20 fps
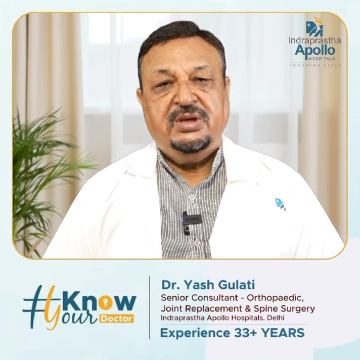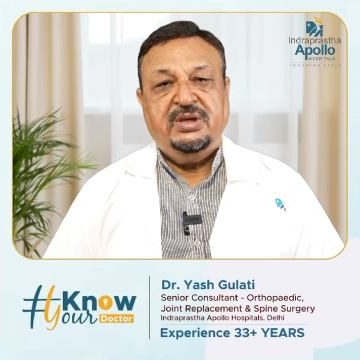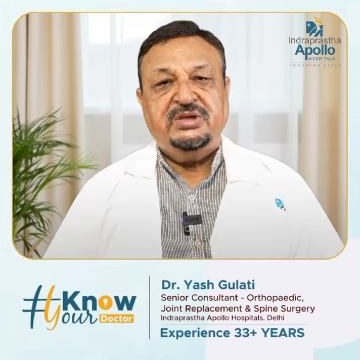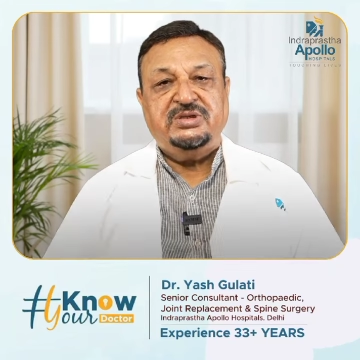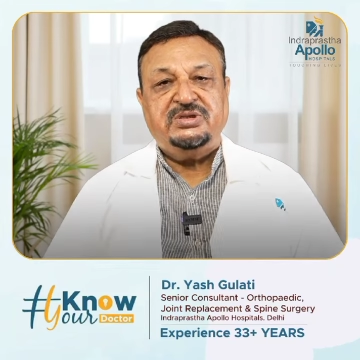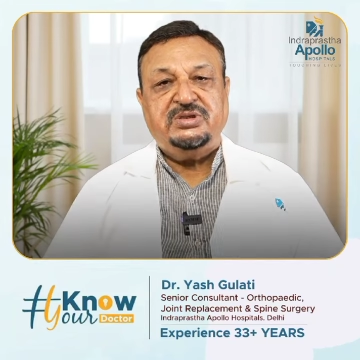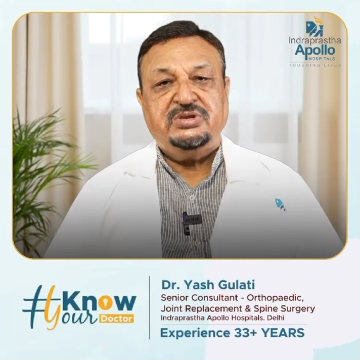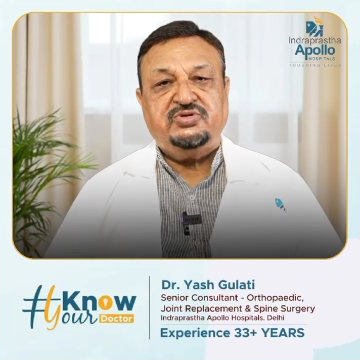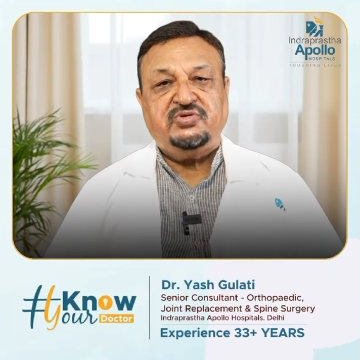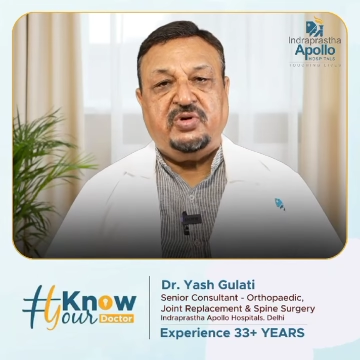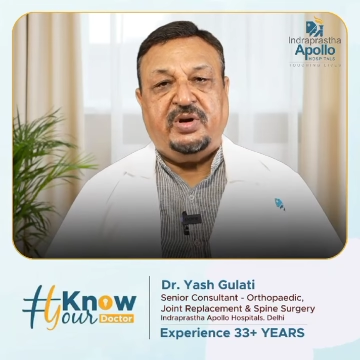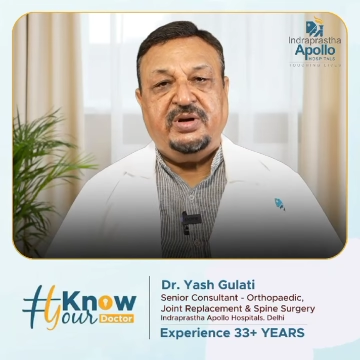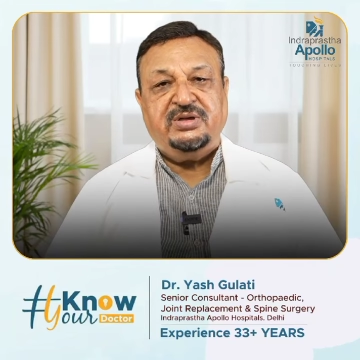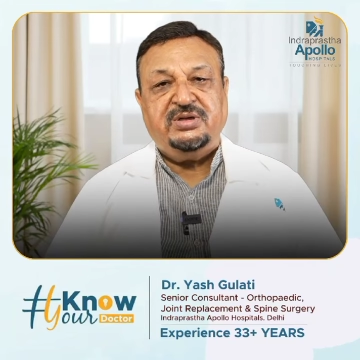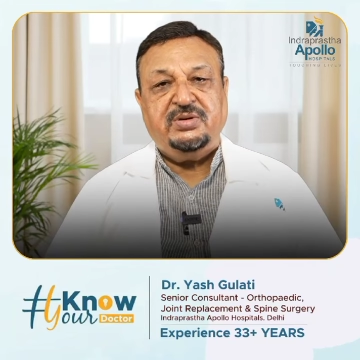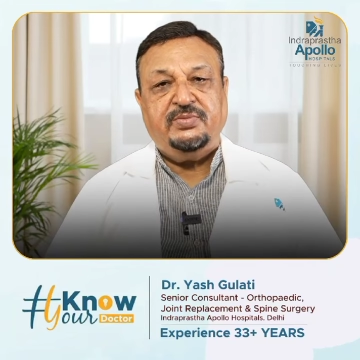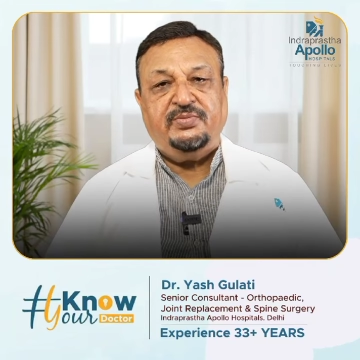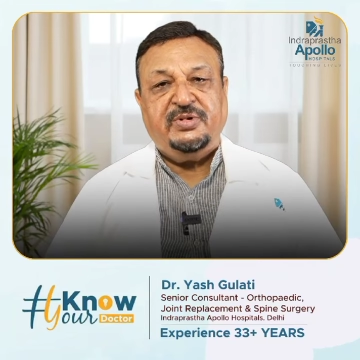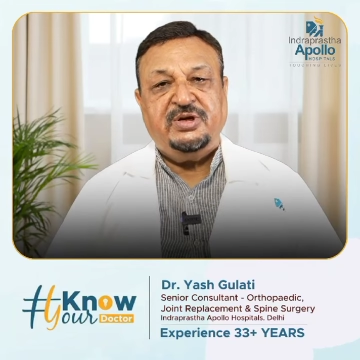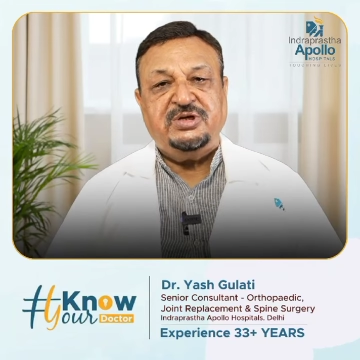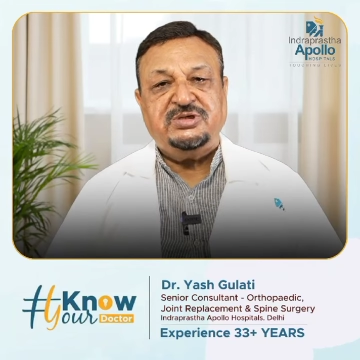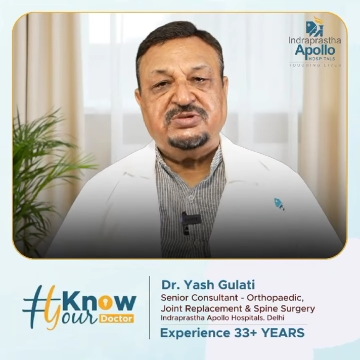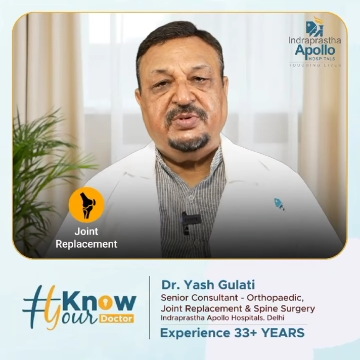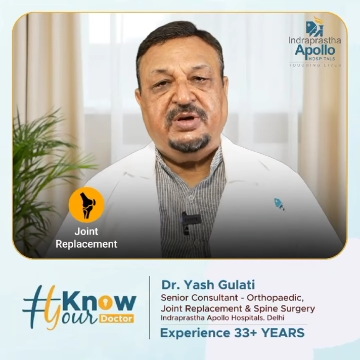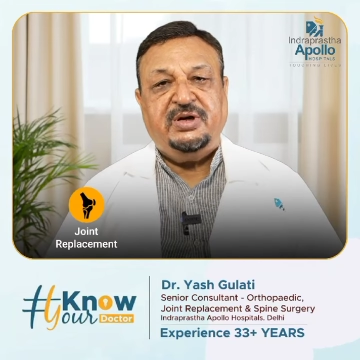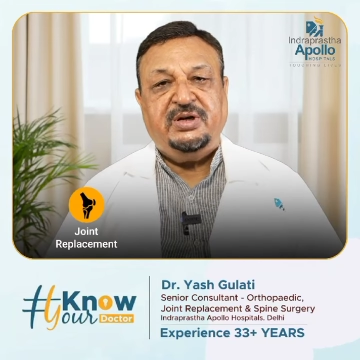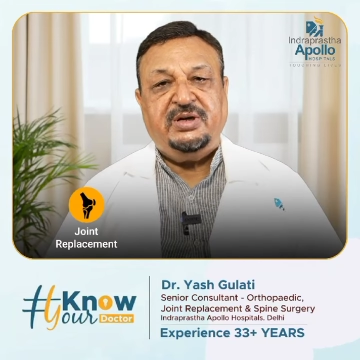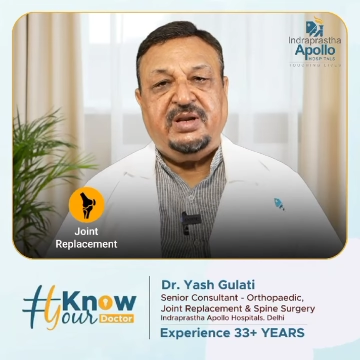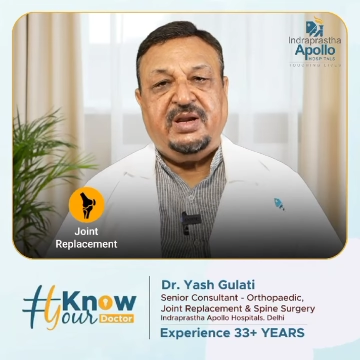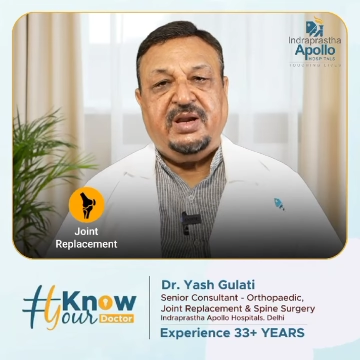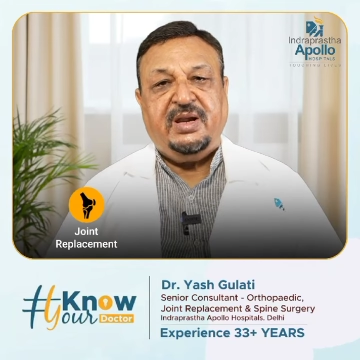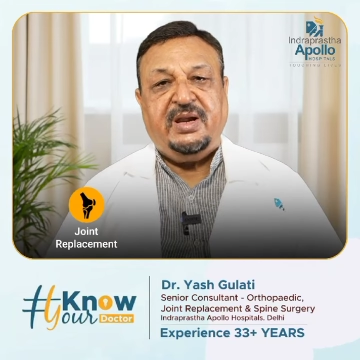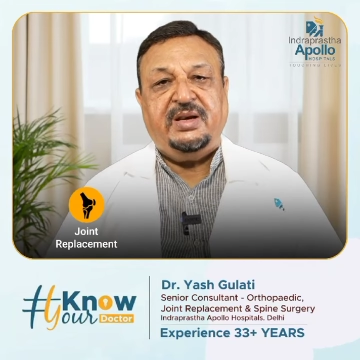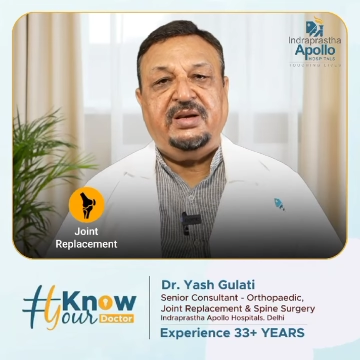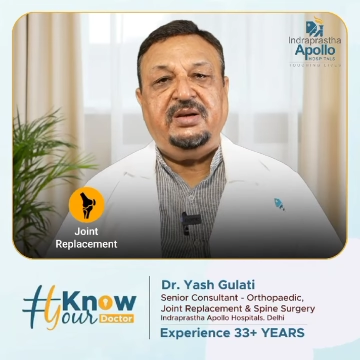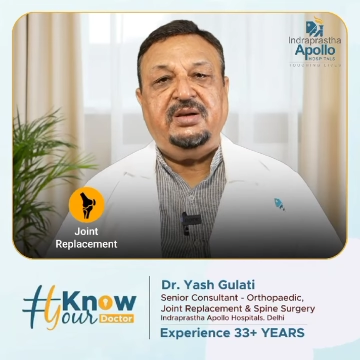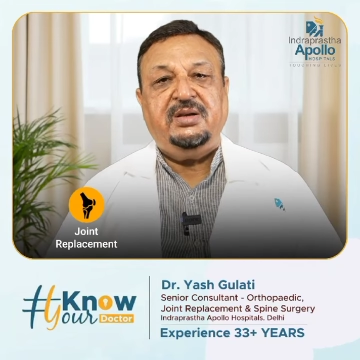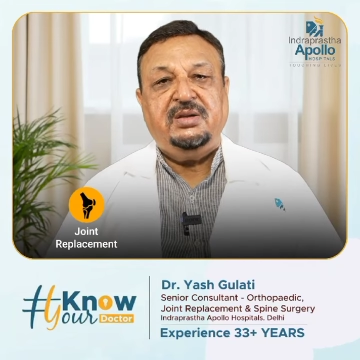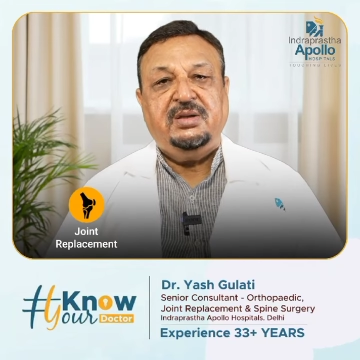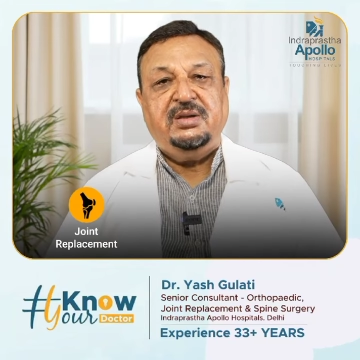is joint replacement
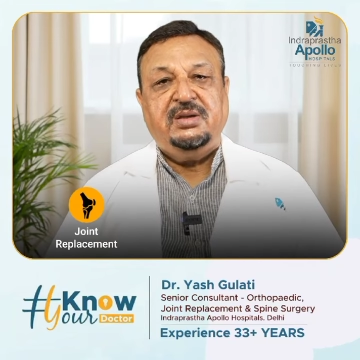and